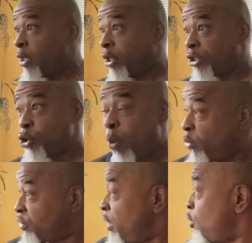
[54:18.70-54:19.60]
Because you
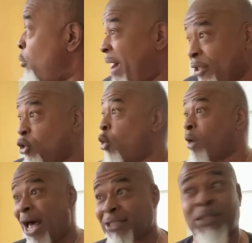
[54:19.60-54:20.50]
won't see nobody. You're going
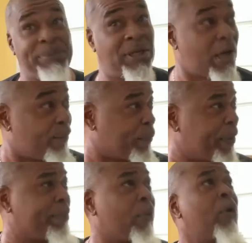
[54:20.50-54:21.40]
to constantly be looking for
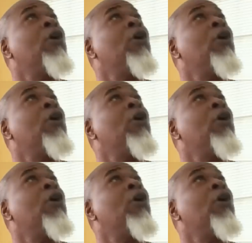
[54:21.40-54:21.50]
people.